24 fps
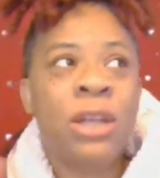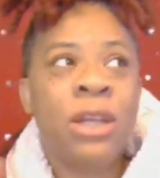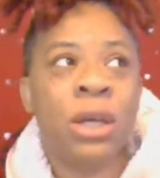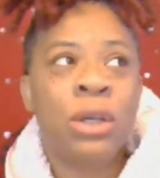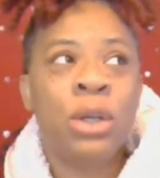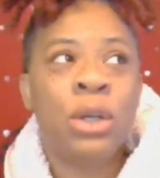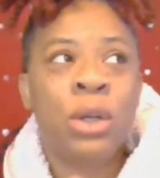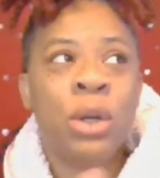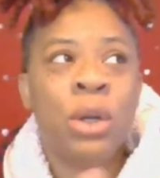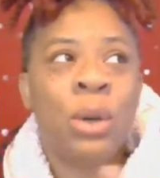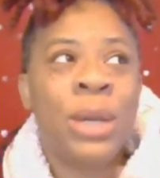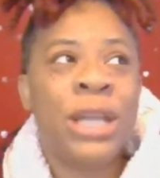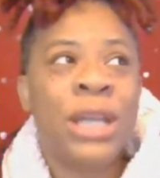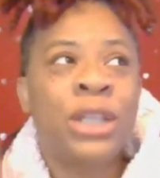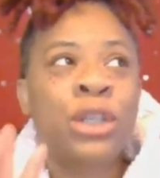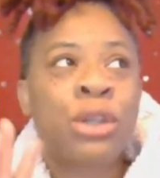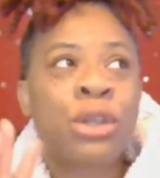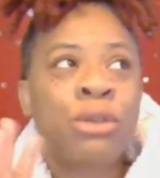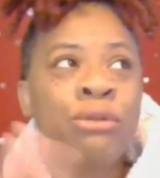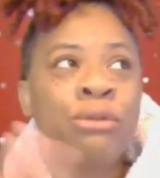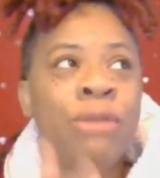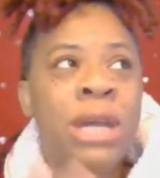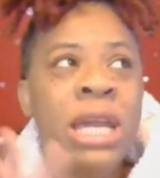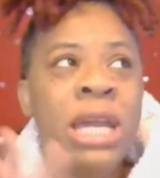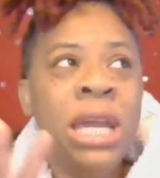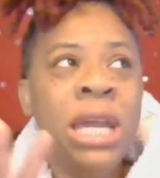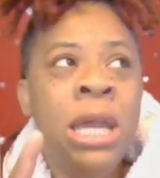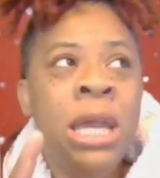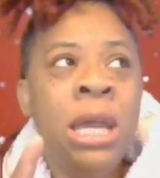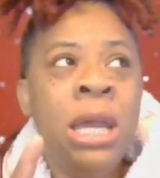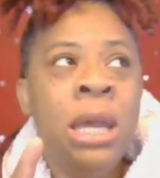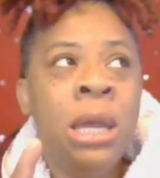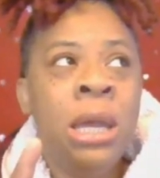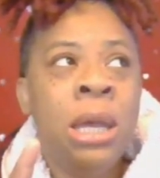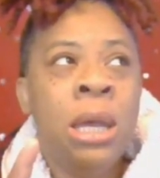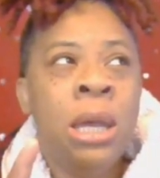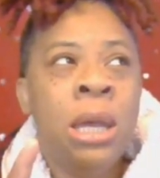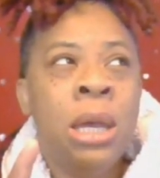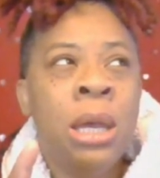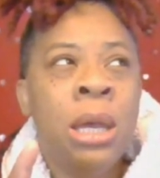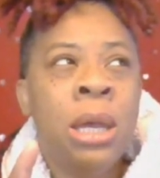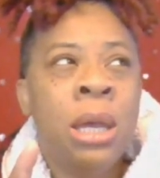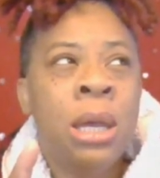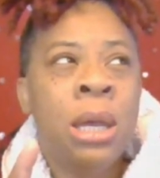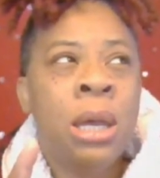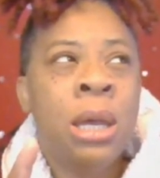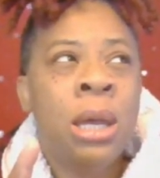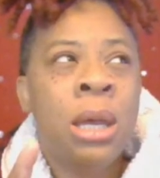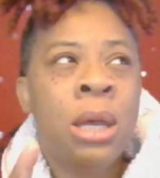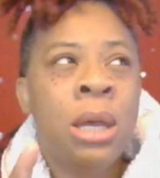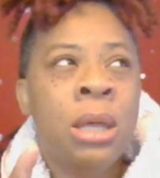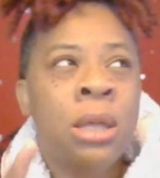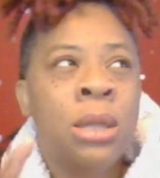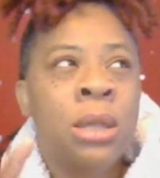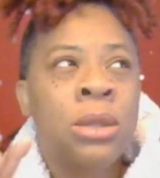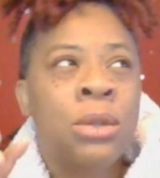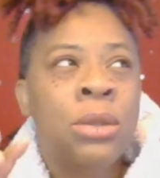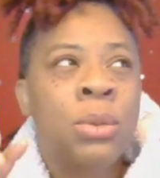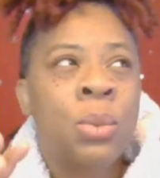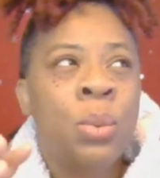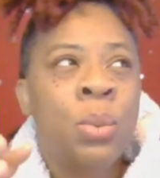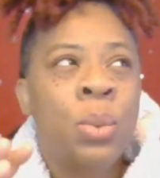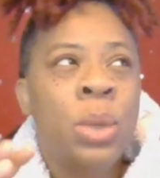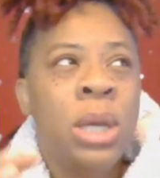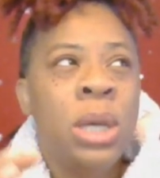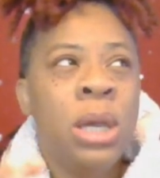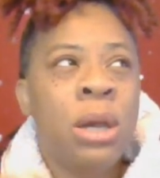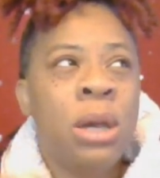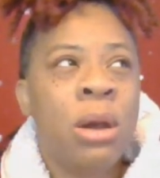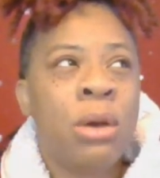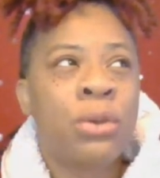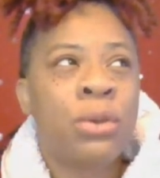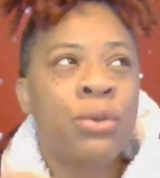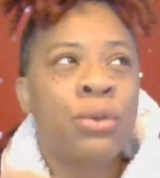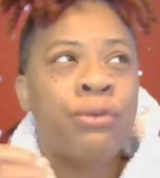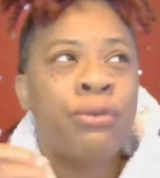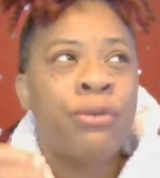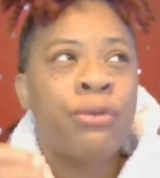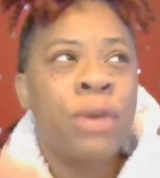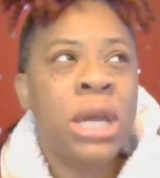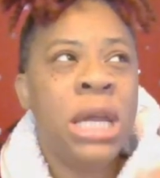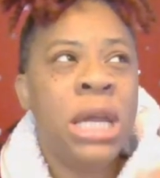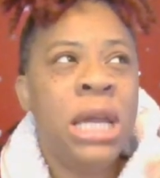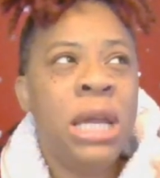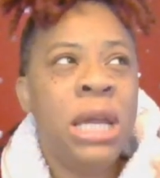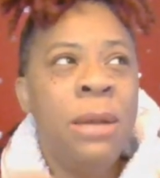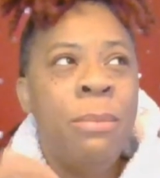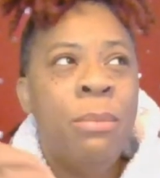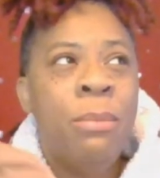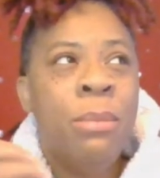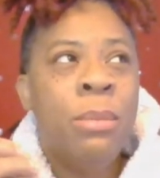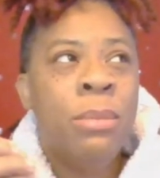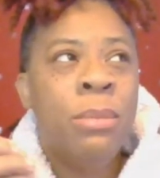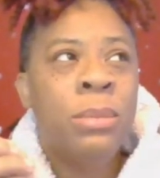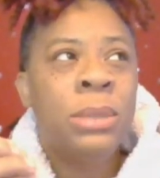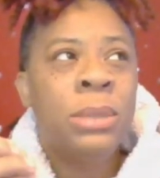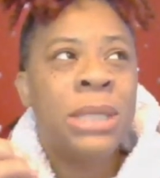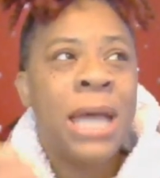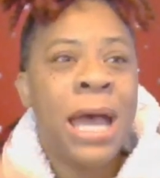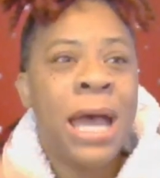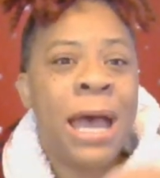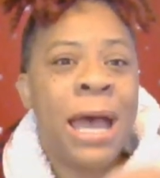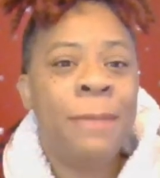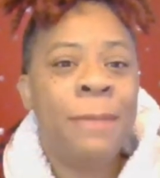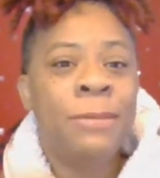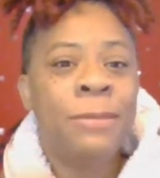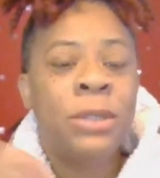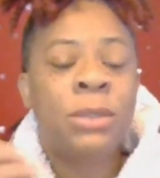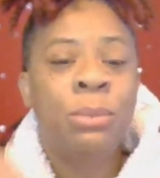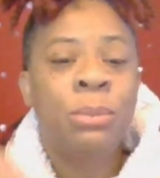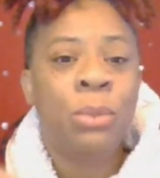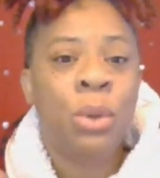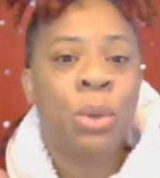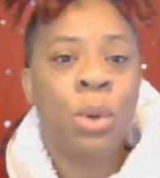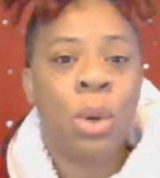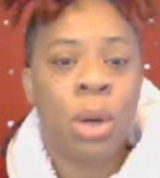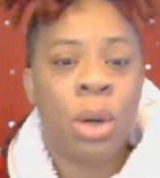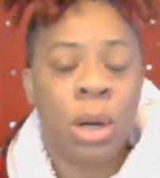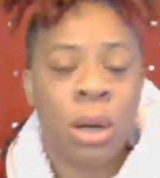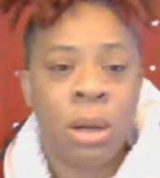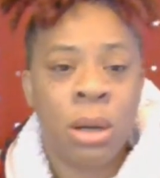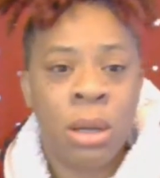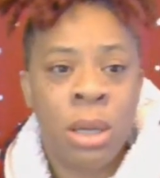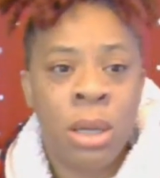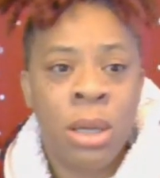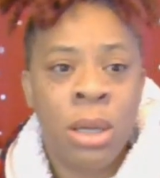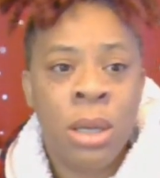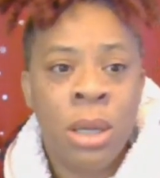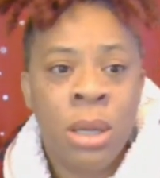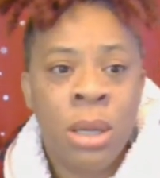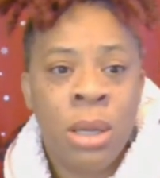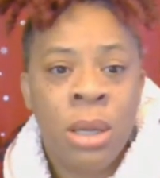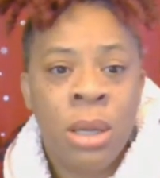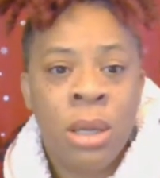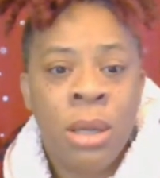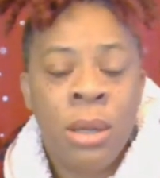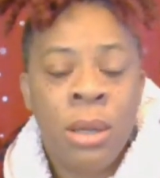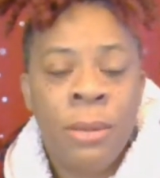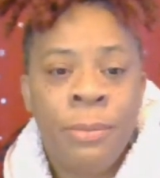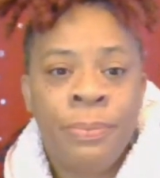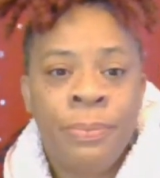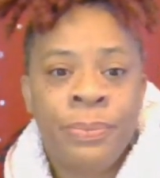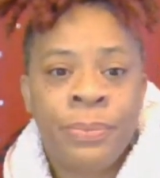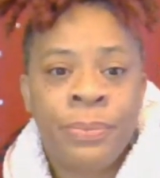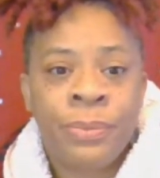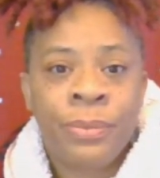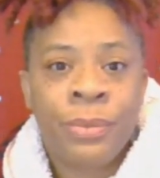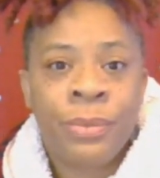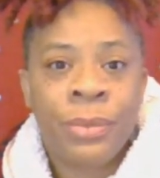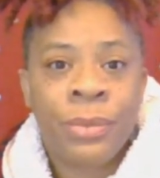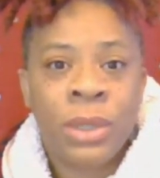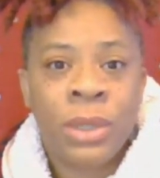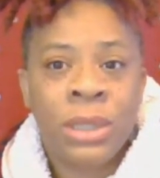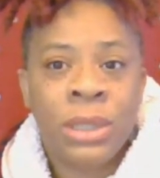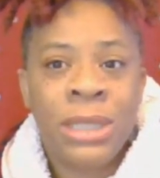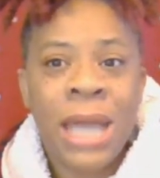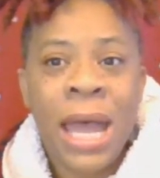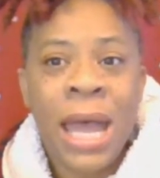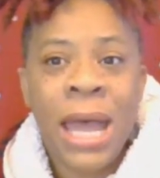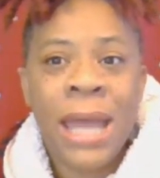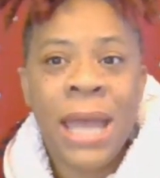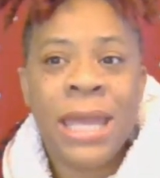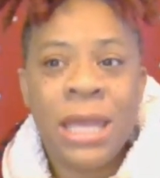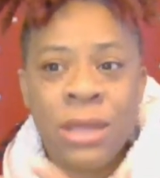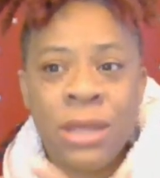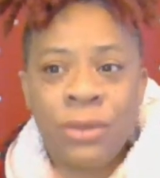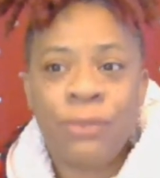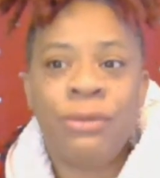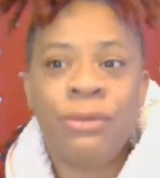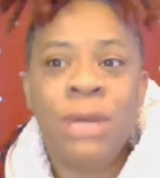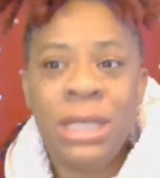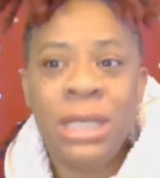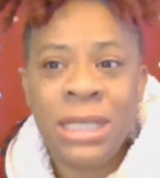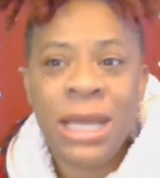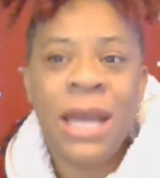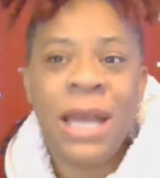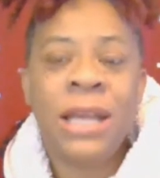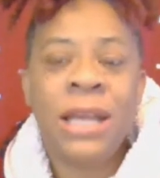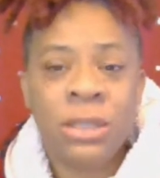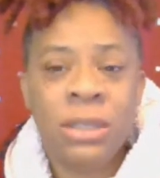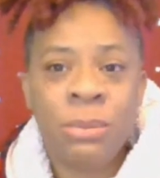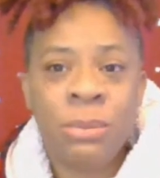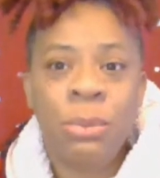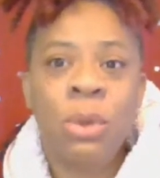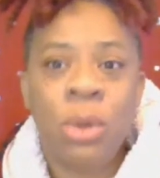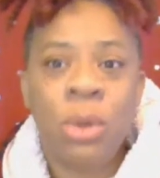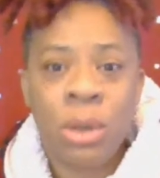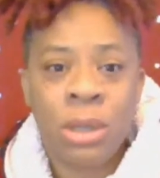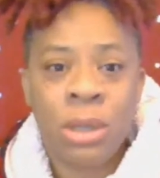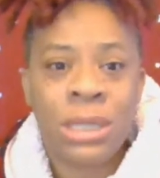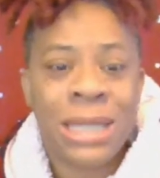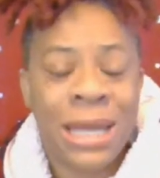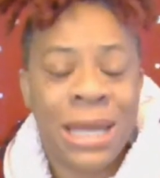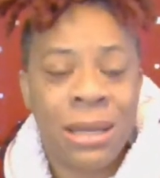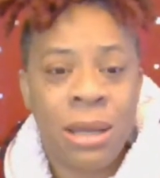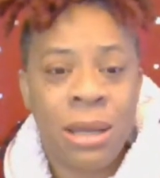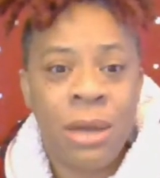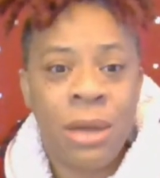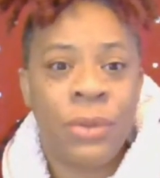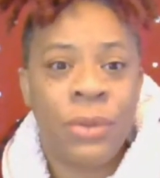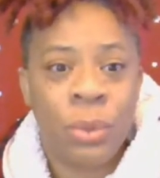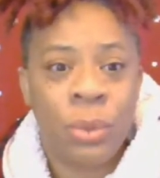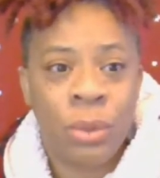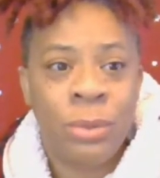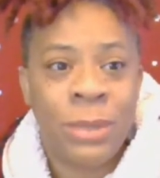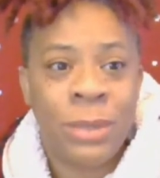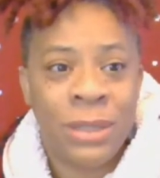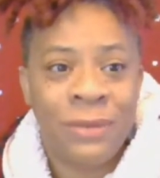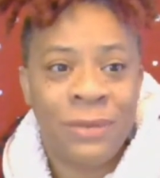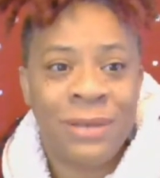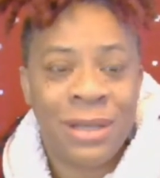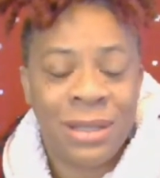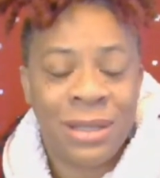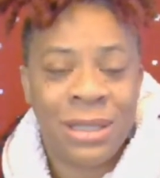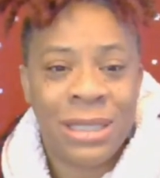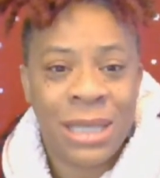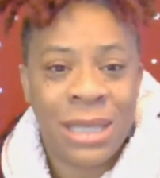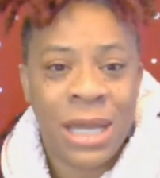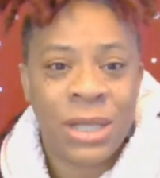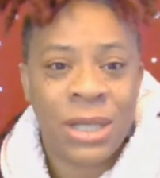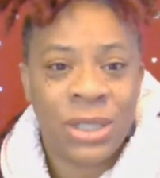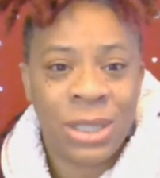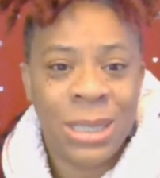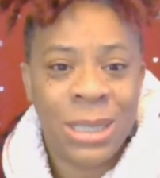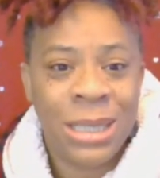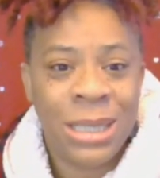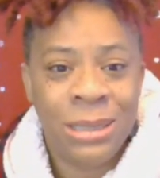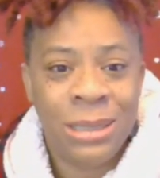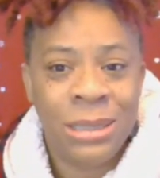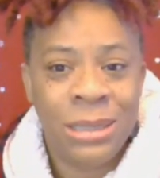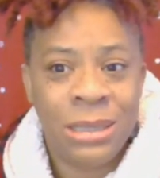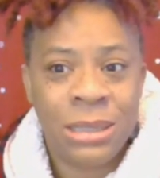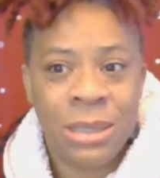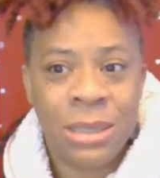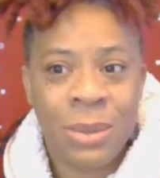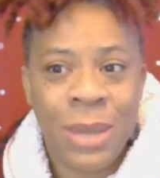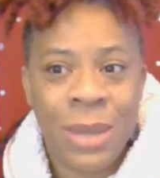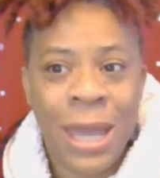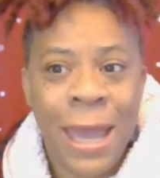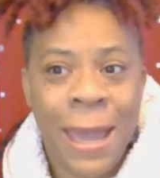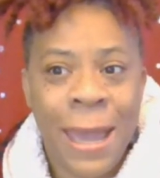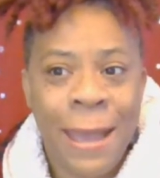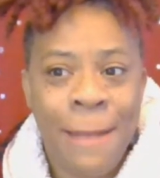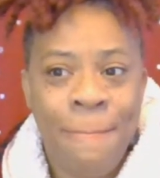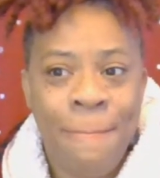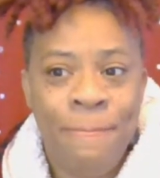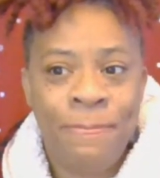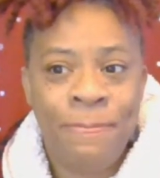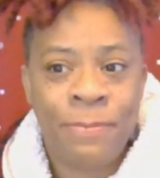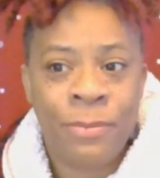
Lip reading: No. It's 3. We are 3 times more dying, 3 times more than other women in other nationalities. Okay?